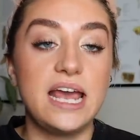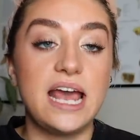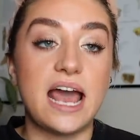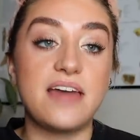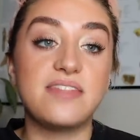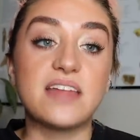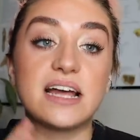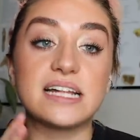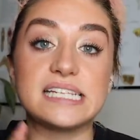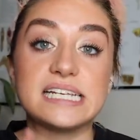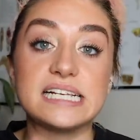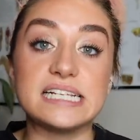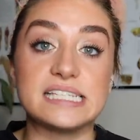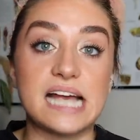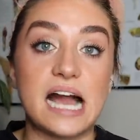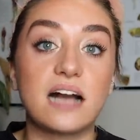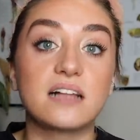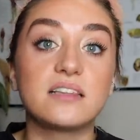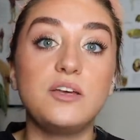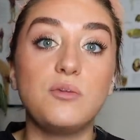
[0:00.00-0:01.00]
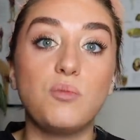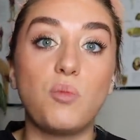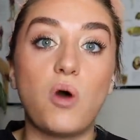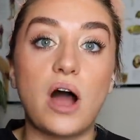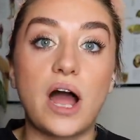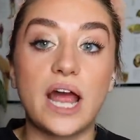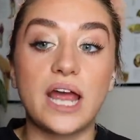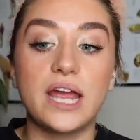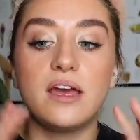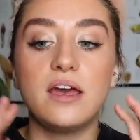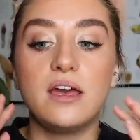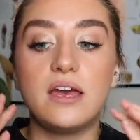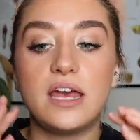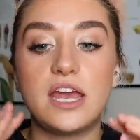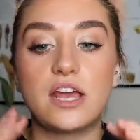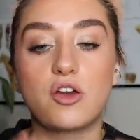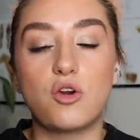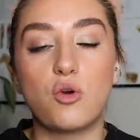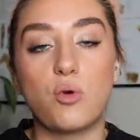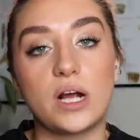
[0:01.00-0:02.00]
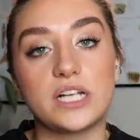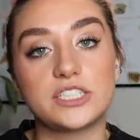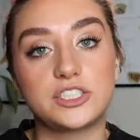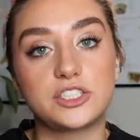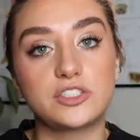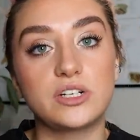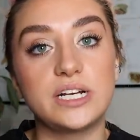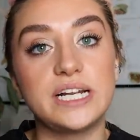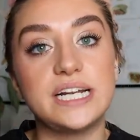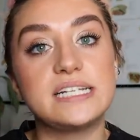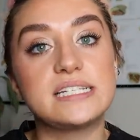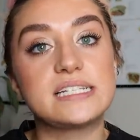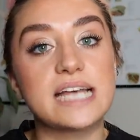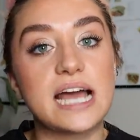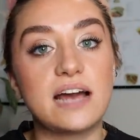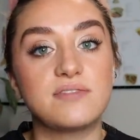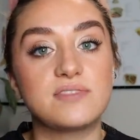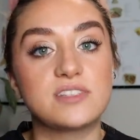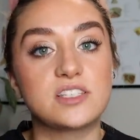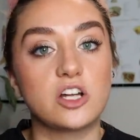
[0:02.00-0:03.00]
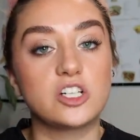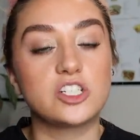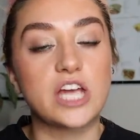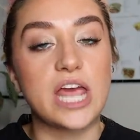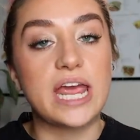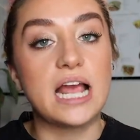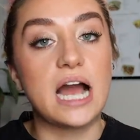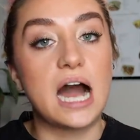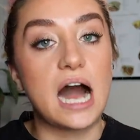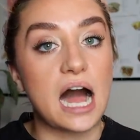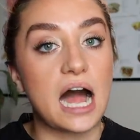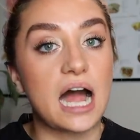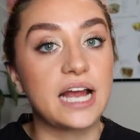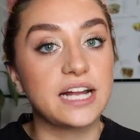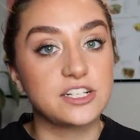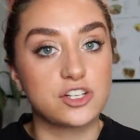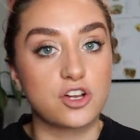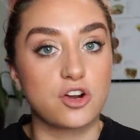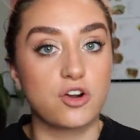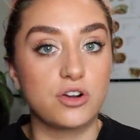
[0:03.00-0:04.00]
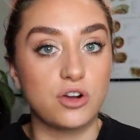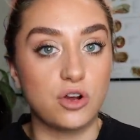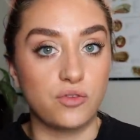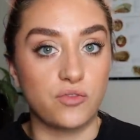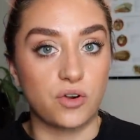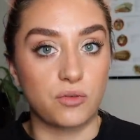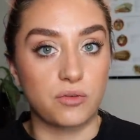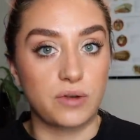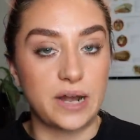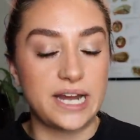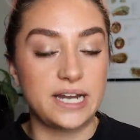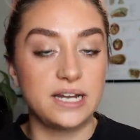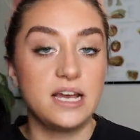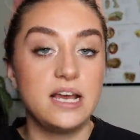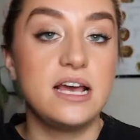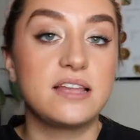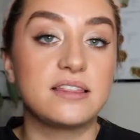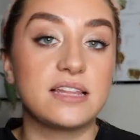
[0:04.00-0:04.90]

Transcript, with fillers: And that's exactly why equestrians have such a high turnover rate.